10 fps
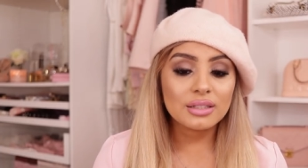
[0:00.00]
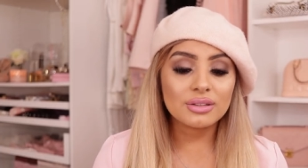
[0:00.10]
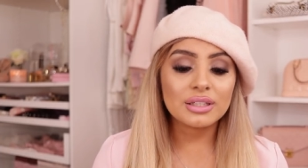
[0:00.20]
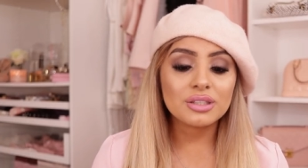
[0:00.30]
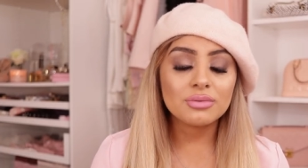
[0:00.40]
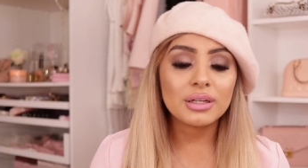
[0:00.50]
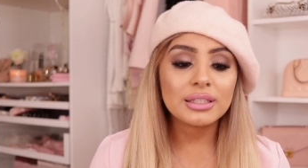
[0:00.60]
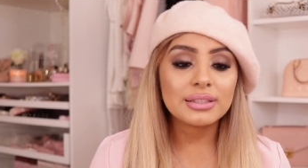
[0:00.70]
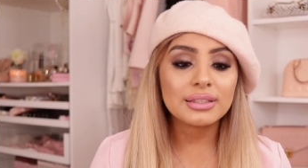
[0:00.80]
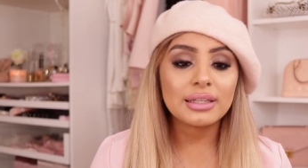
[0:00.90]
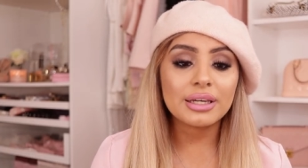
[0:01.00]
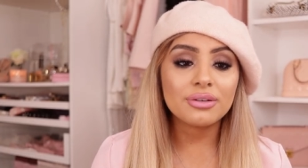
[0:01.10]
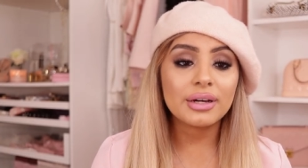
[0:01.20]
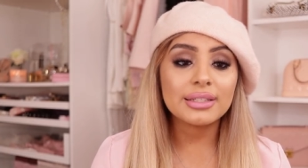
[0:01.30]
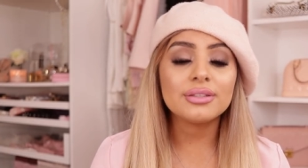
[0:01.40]
So I just wanted to let
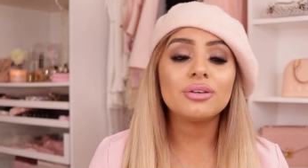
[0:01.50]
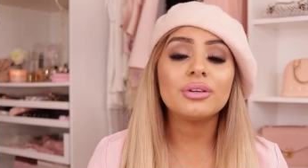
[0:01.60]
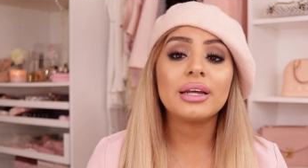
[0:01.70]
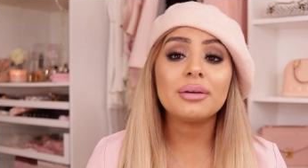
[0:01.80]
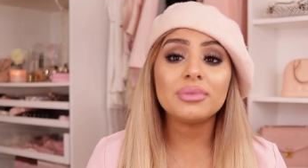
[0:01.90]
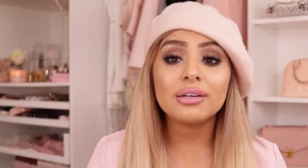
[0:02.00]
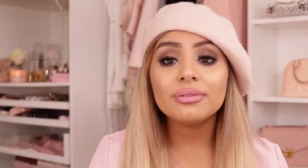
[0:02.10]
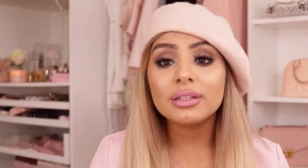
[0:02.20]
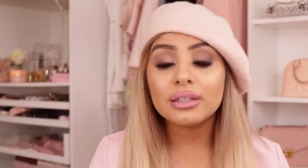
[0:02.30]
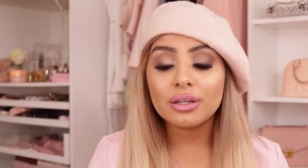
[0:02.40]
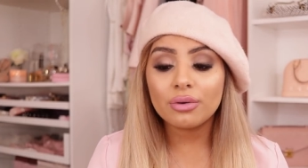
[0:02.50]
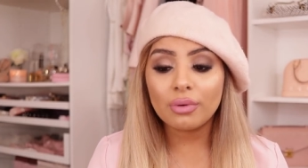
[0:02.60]
you guys know that I'm definitely